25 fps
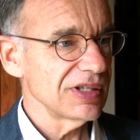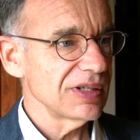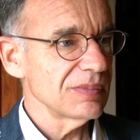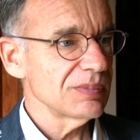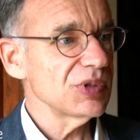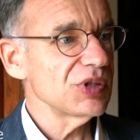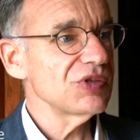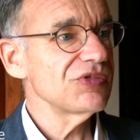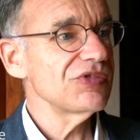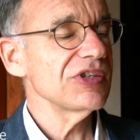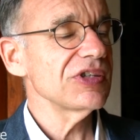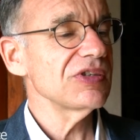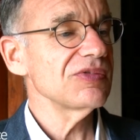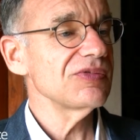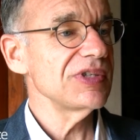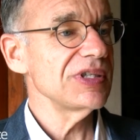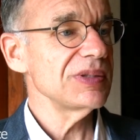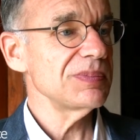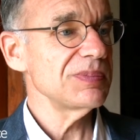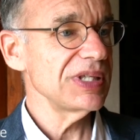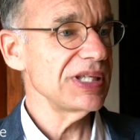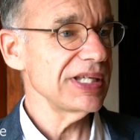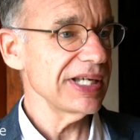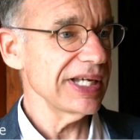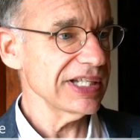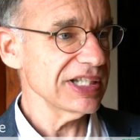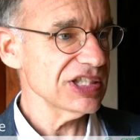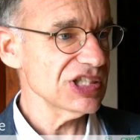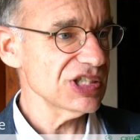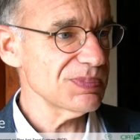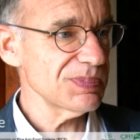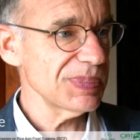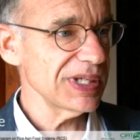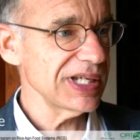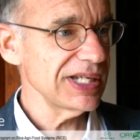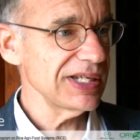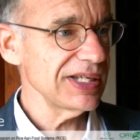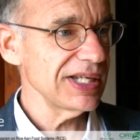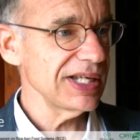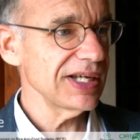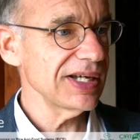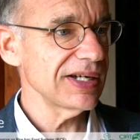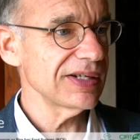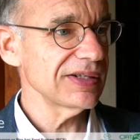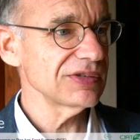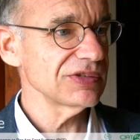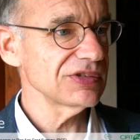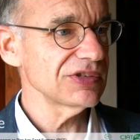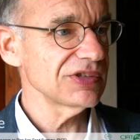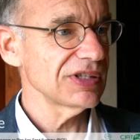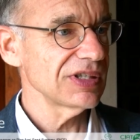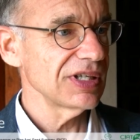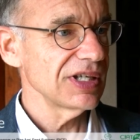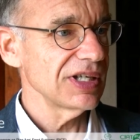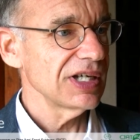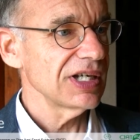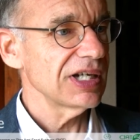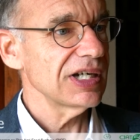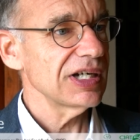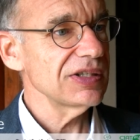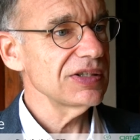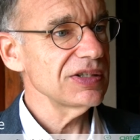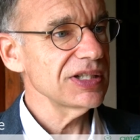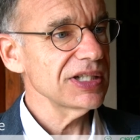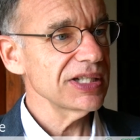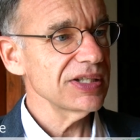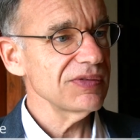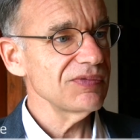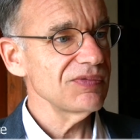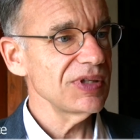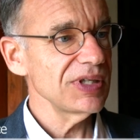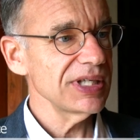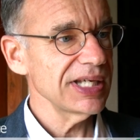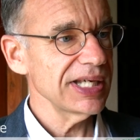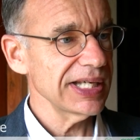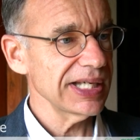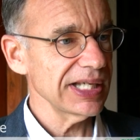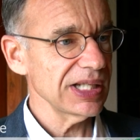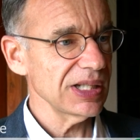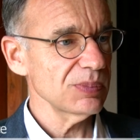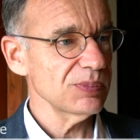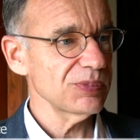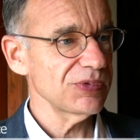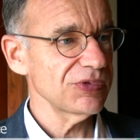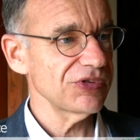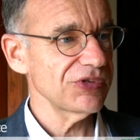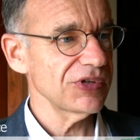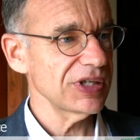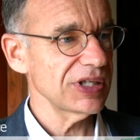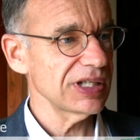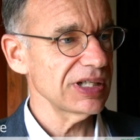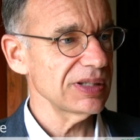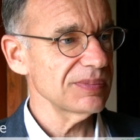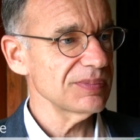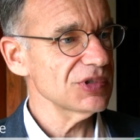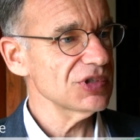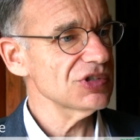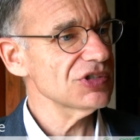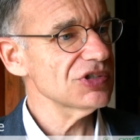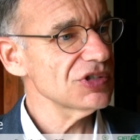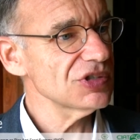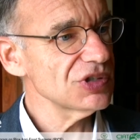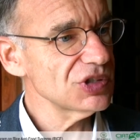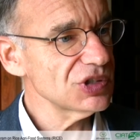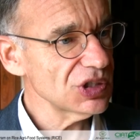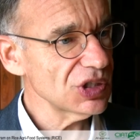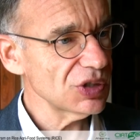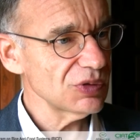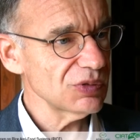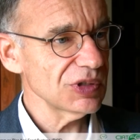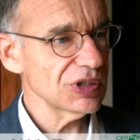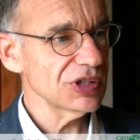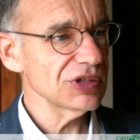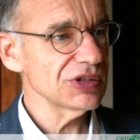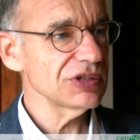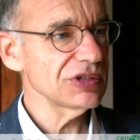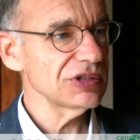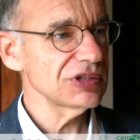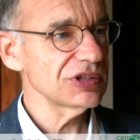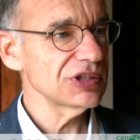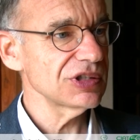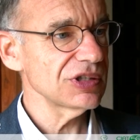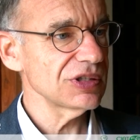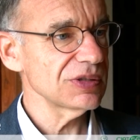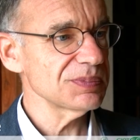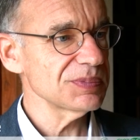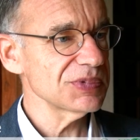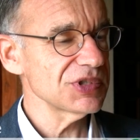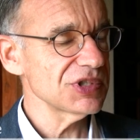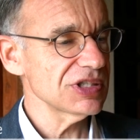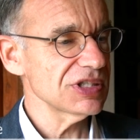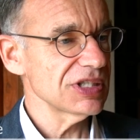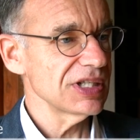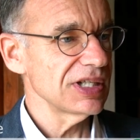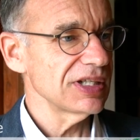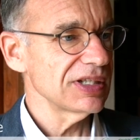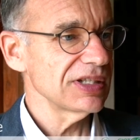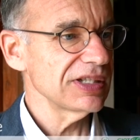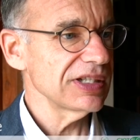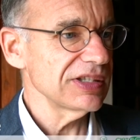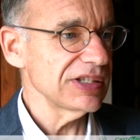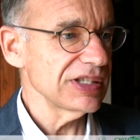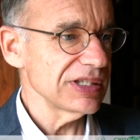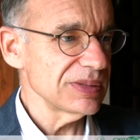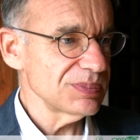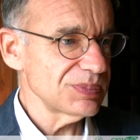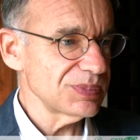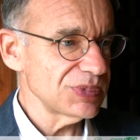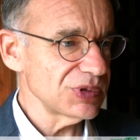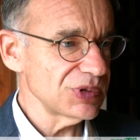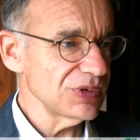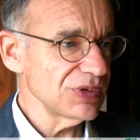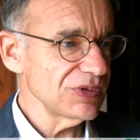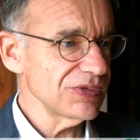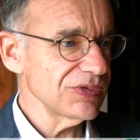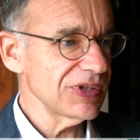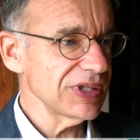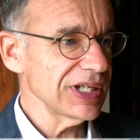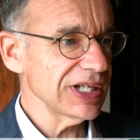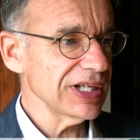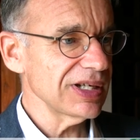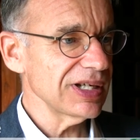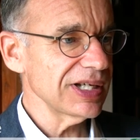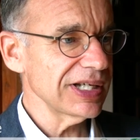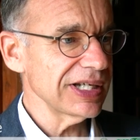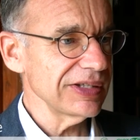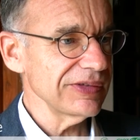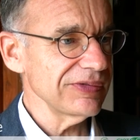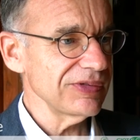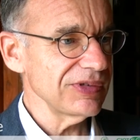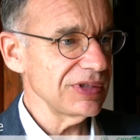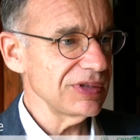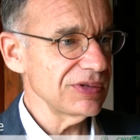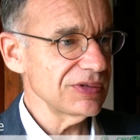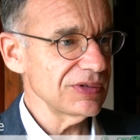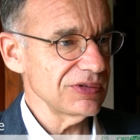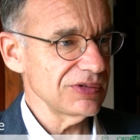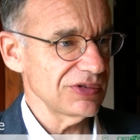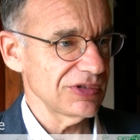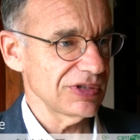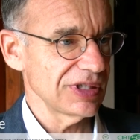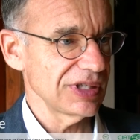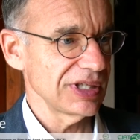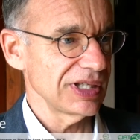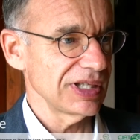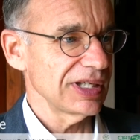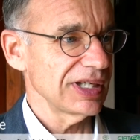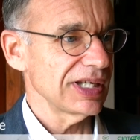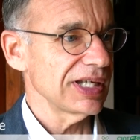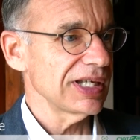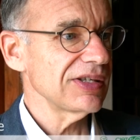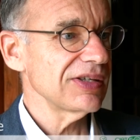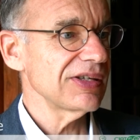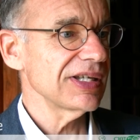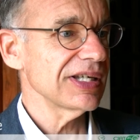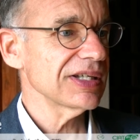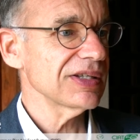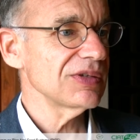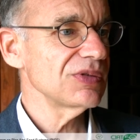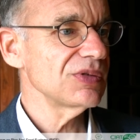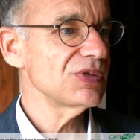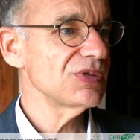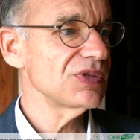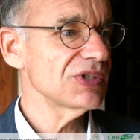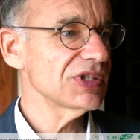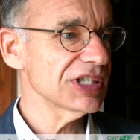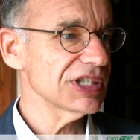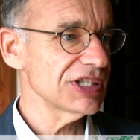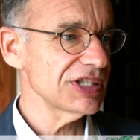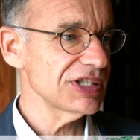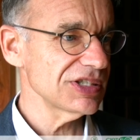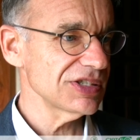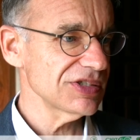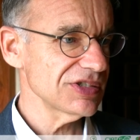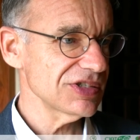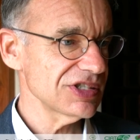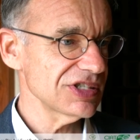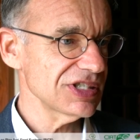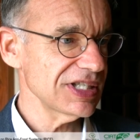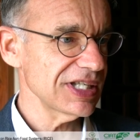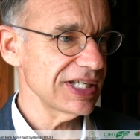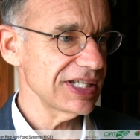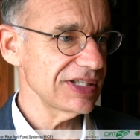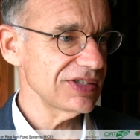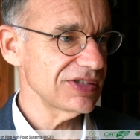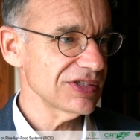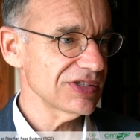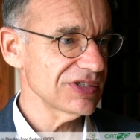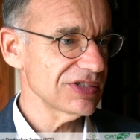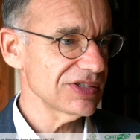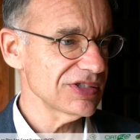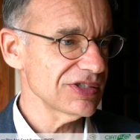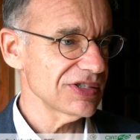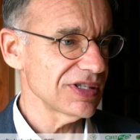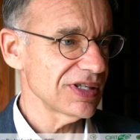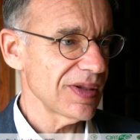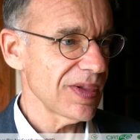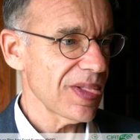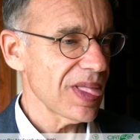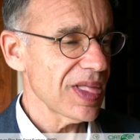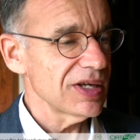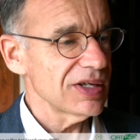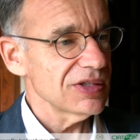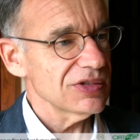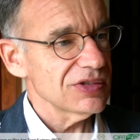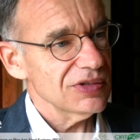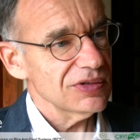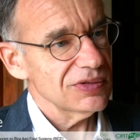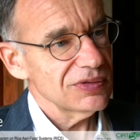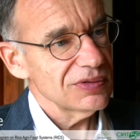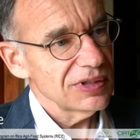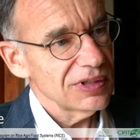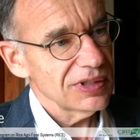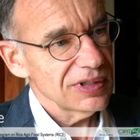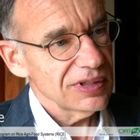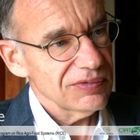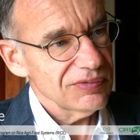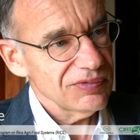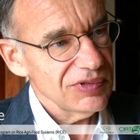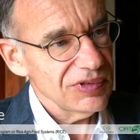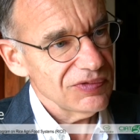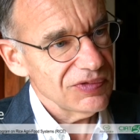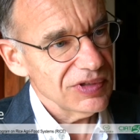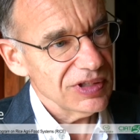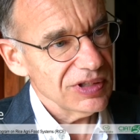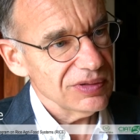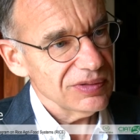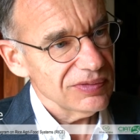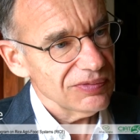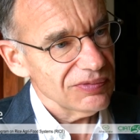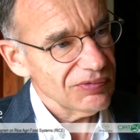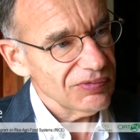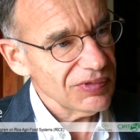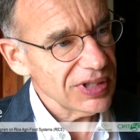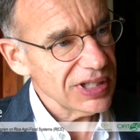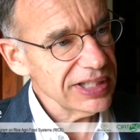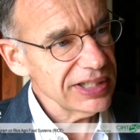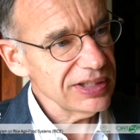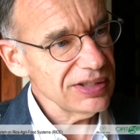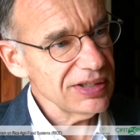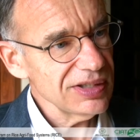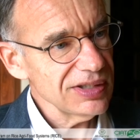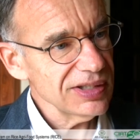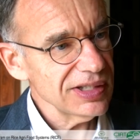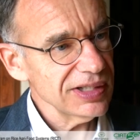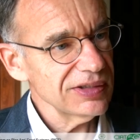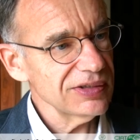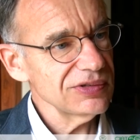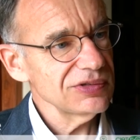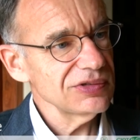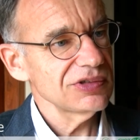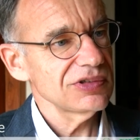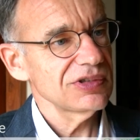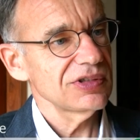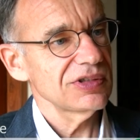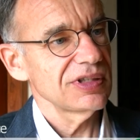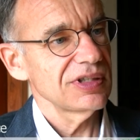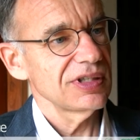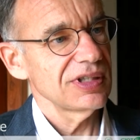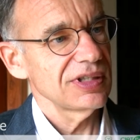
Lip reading: but will we be expanding out? How can we help farmers grow other crops that improve their livelihood and their nutrition status? So we will widen out